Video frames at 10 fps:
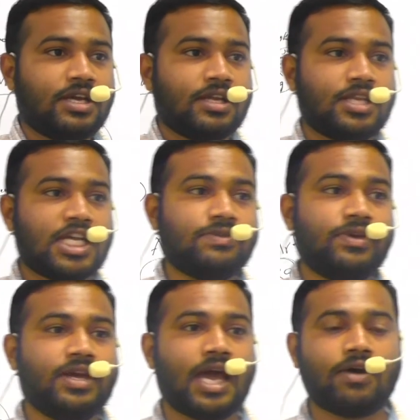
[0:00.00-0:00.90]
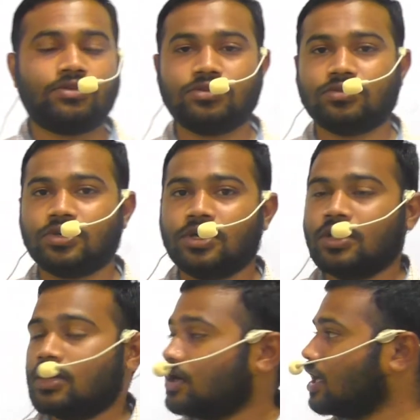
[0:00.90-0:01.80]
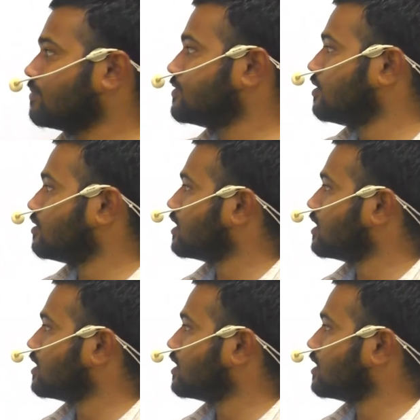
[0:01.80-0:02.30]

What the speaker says: that's why we have to observe